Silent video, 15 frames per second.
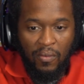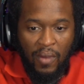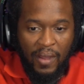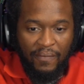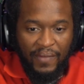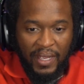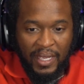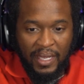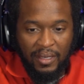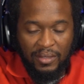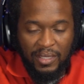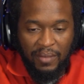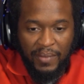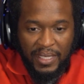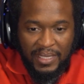if it
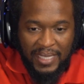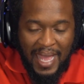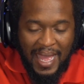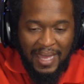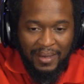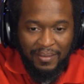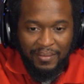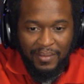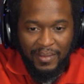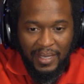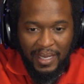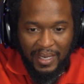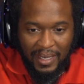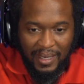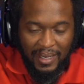kills him inside him
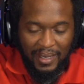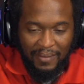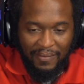and he